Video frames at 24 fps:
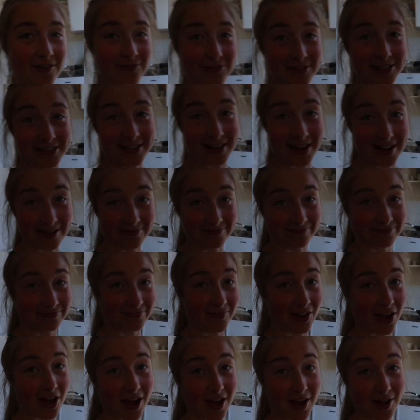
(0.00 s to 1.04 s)
have to say,
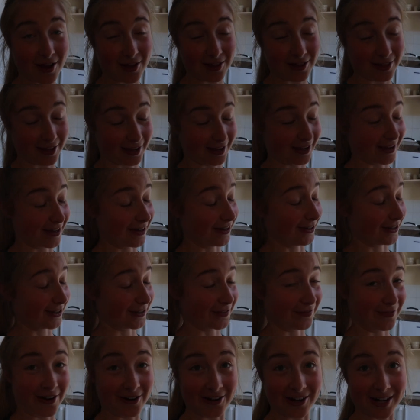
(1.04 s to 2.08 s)
I think it
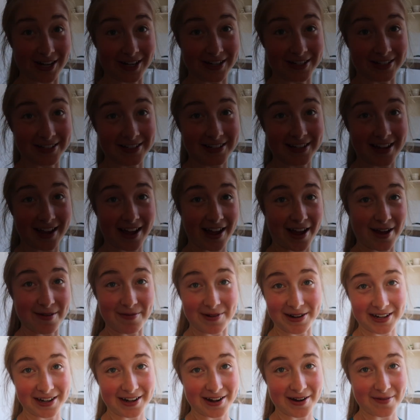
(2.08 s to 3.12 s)
looks very good.
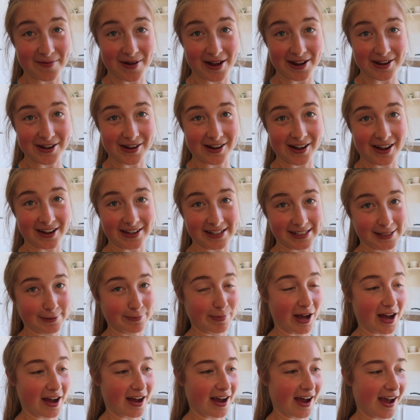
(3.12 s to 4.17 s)
I don't know about you guys,
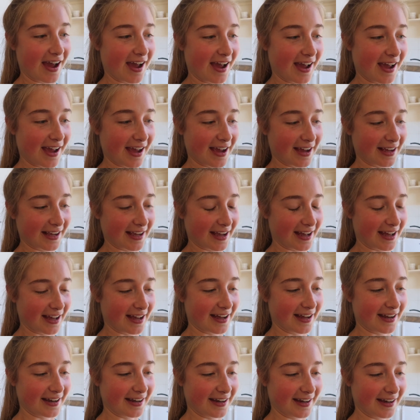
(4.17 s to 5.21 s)
but I
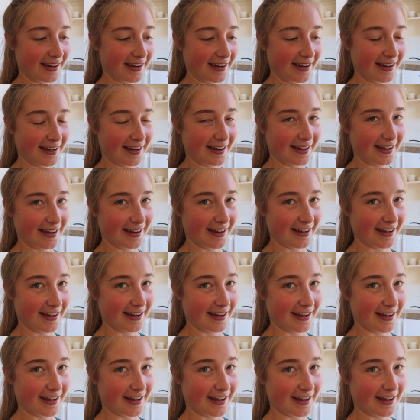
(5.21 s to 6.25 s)
can
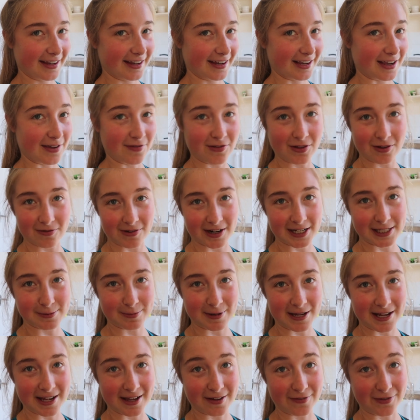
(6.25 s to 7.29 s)
give you the
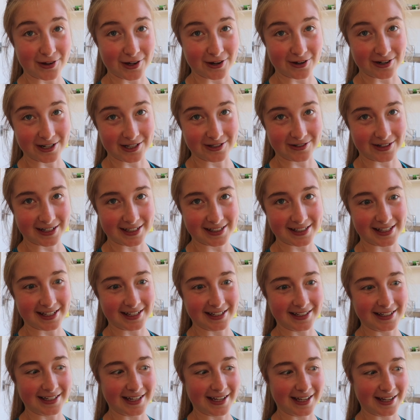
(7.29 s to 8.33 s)
recipe if you're
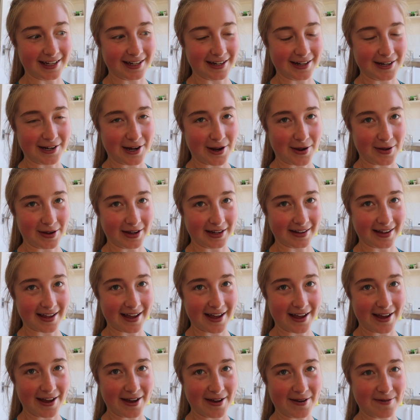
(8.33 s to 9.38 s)
interested in
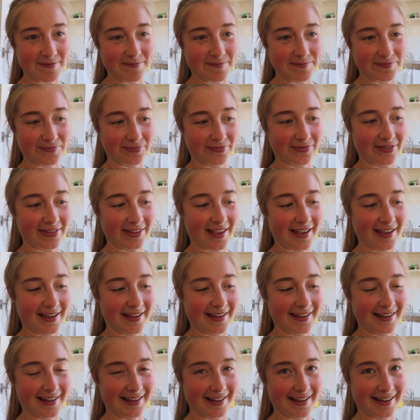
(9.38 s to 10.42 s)
knowing.
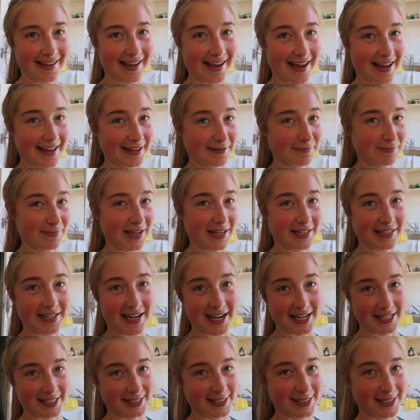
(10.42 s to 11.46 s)
Yeah, it
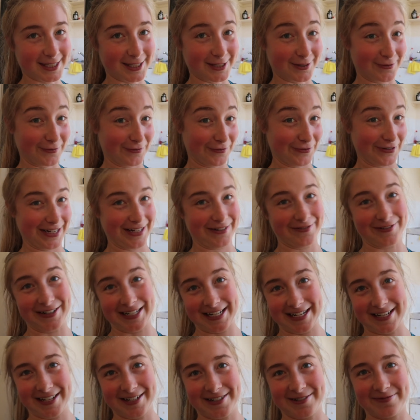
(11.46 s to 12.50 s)
tastes really,
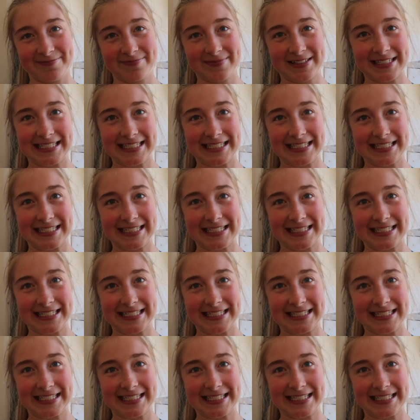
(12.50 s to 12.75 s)
really good.